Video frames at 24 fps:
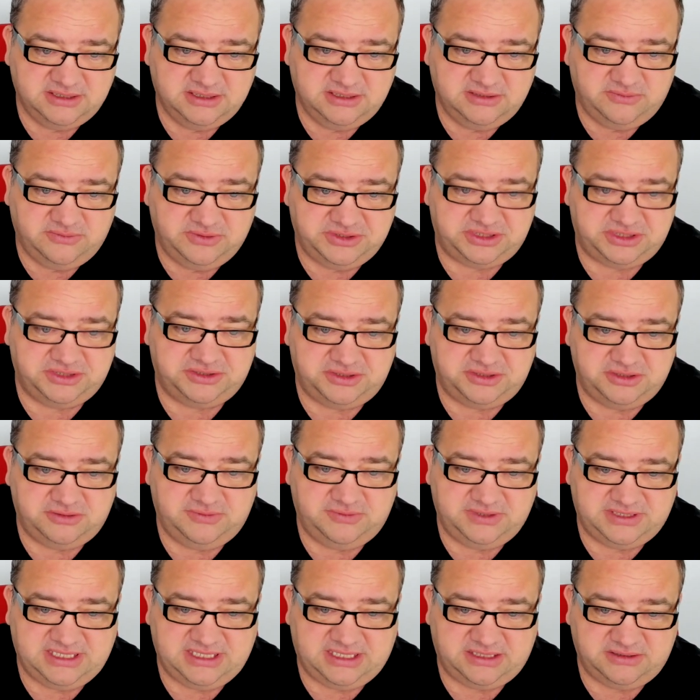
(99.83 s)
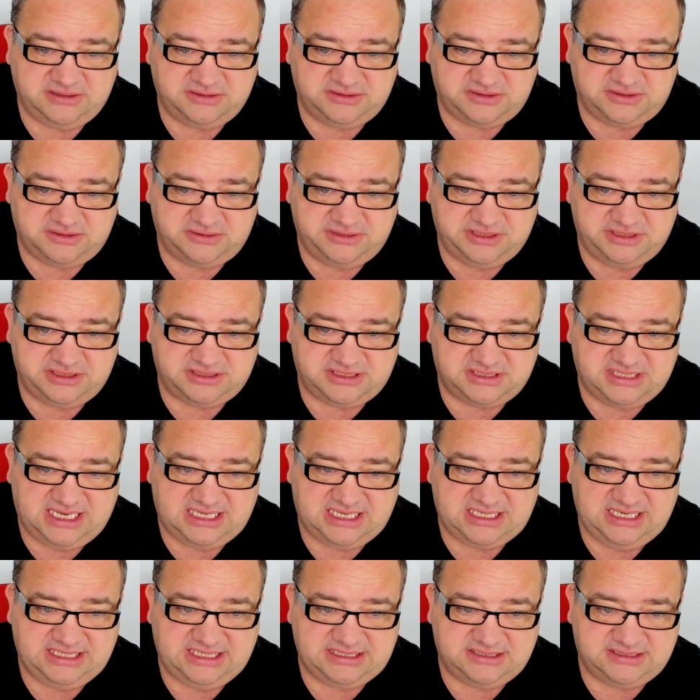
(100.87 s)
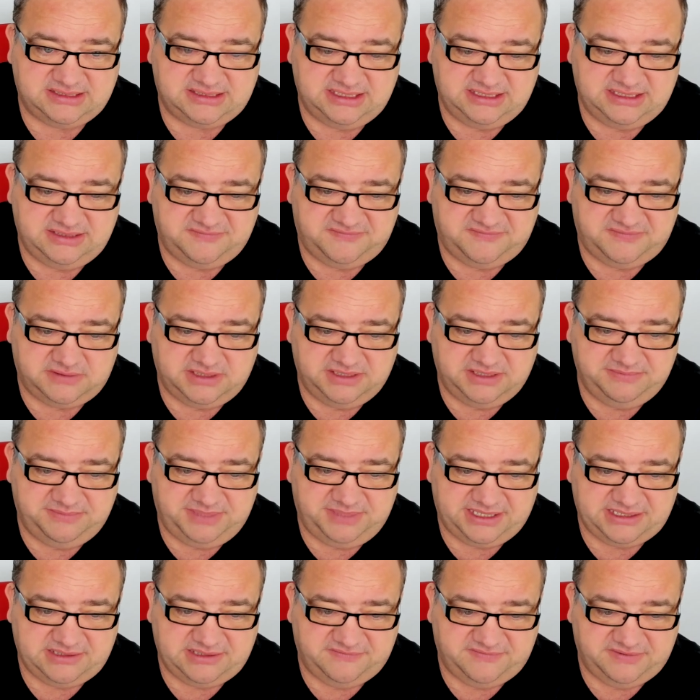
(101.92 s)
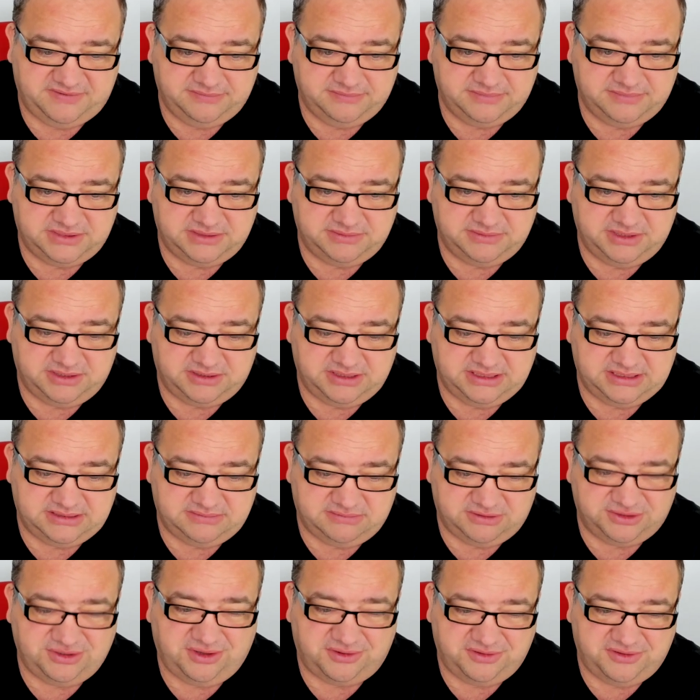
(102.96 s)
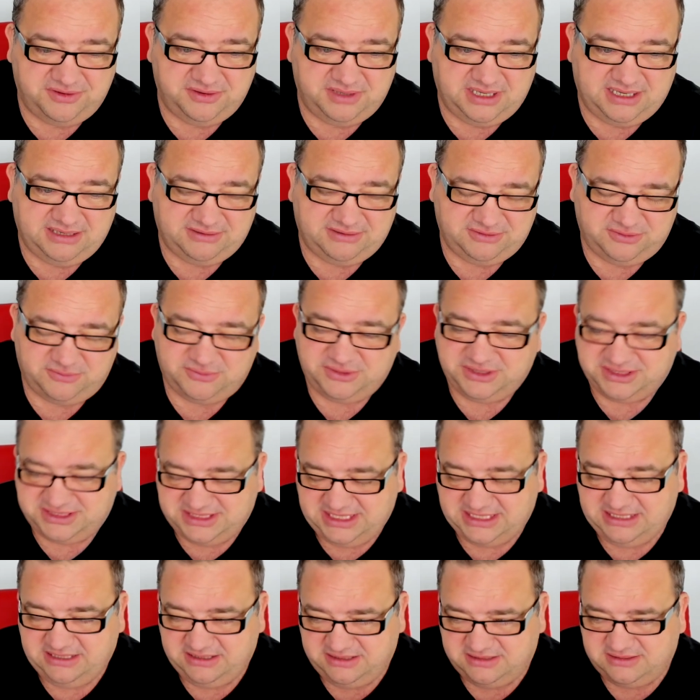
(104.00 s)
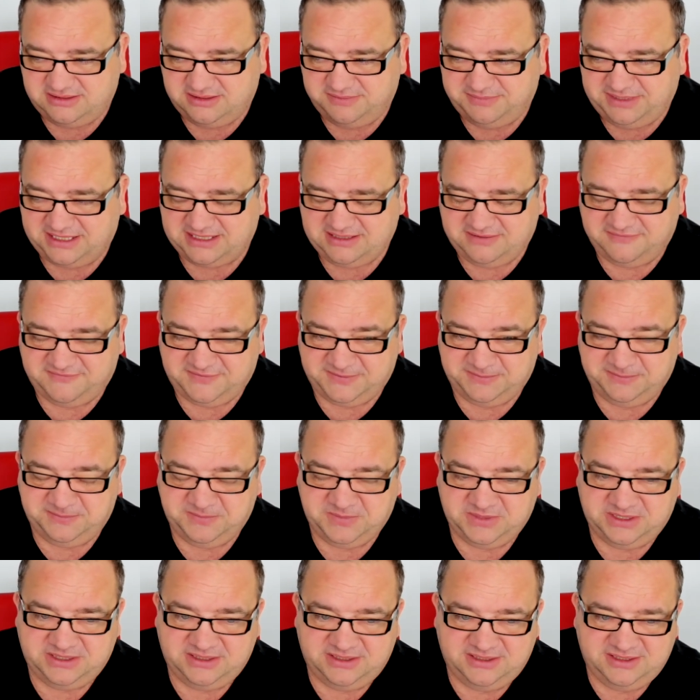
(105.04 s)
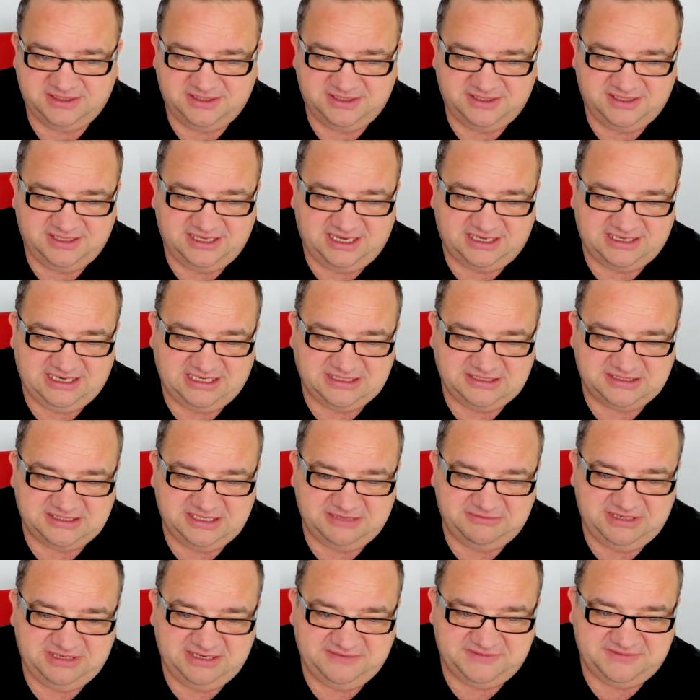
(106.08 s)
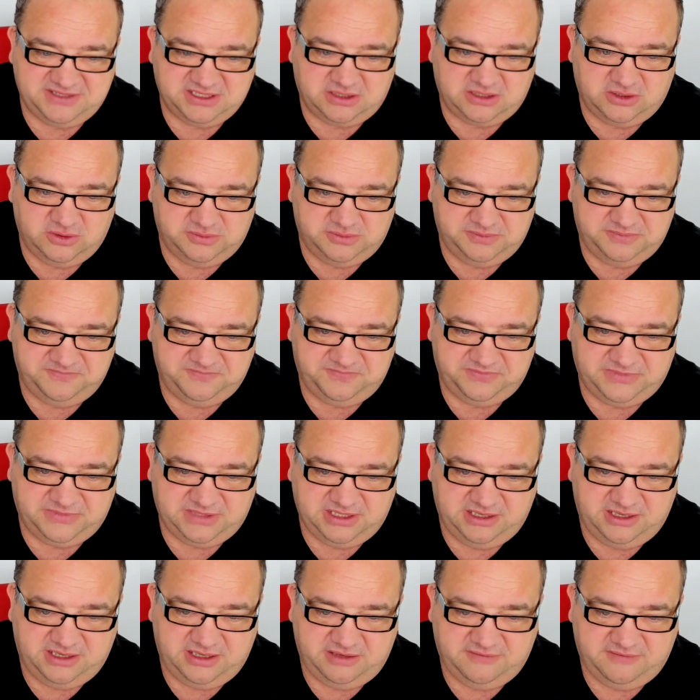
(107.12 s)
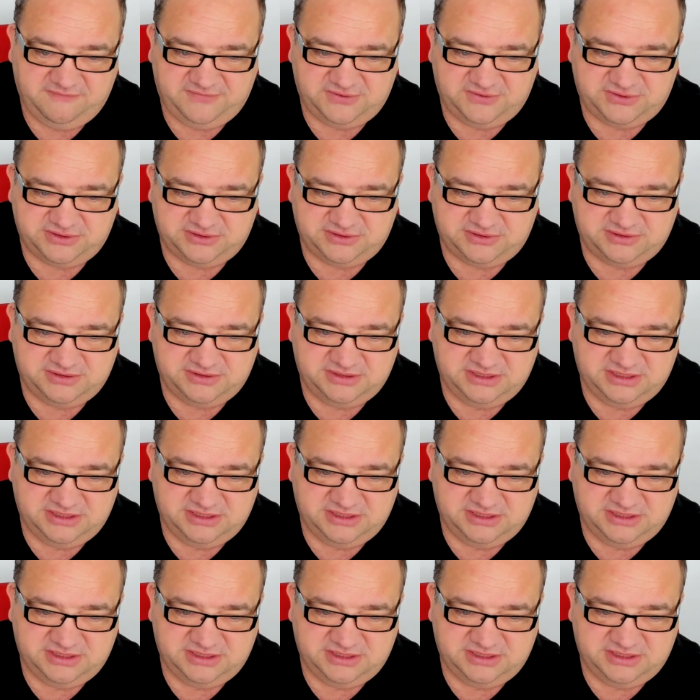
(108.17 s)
we should do with Daniel Sturridge, because I'd like to see the fucking back of him, to be honest. Well, not that I don't want to see the back of him. I'd like to see him leave the club, yeah, for sure.